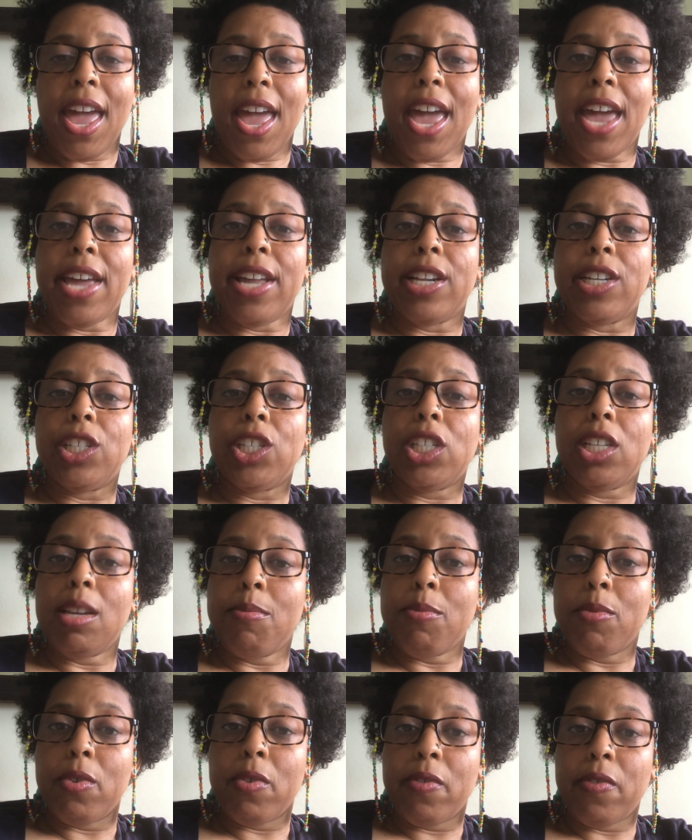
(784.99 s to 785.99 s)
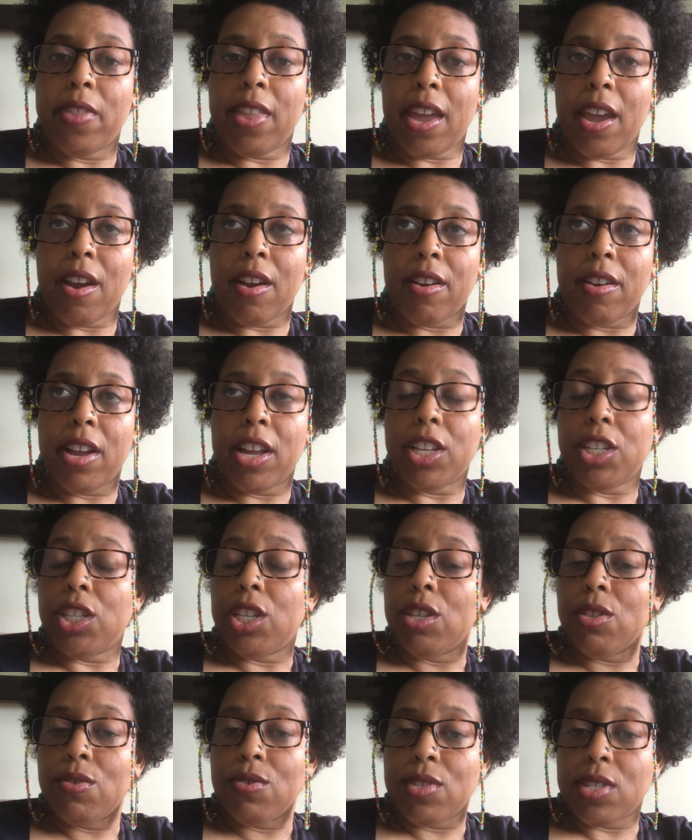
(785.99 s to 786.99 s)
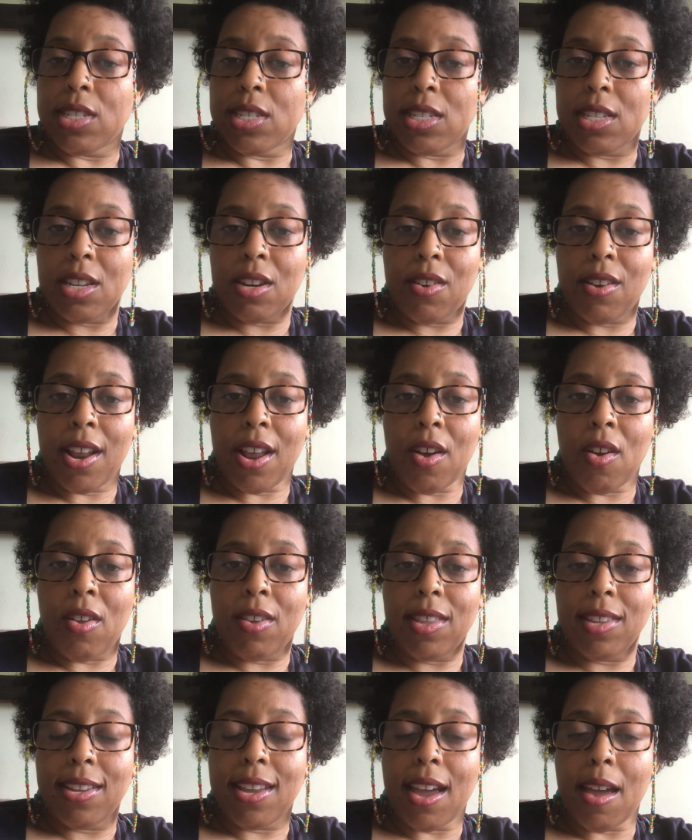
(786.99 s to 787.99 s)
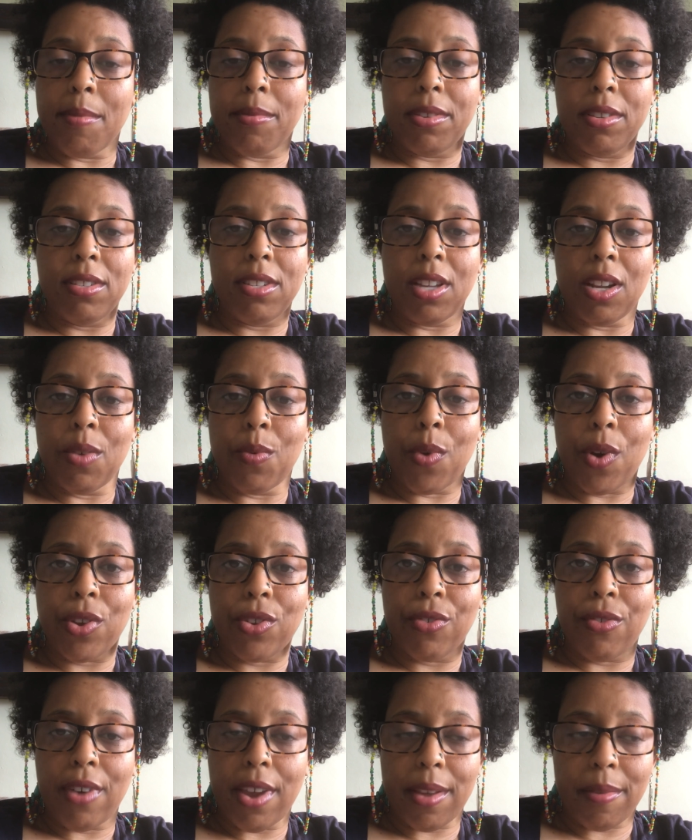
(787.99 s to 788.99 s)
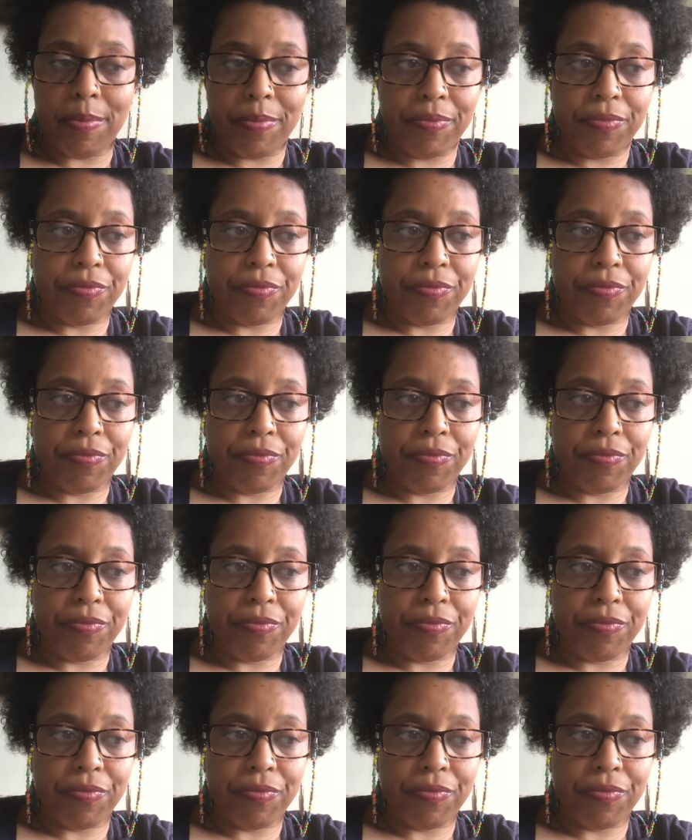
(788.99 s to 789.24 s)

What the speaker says: And she moved there, and she uses internet all the time. She said it works great.